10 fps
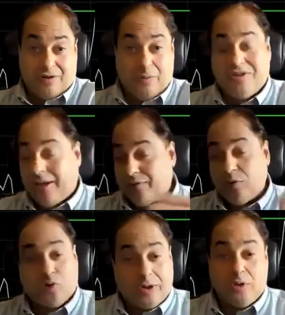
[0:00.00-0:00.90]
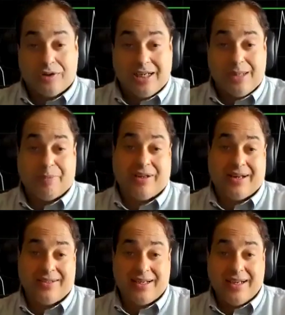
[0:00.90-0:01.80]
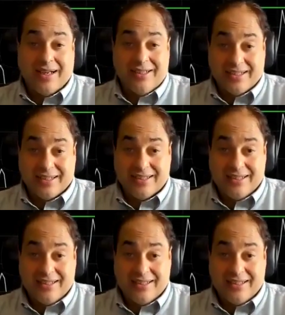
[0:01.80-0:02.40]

which gives you 20 to 30% a year.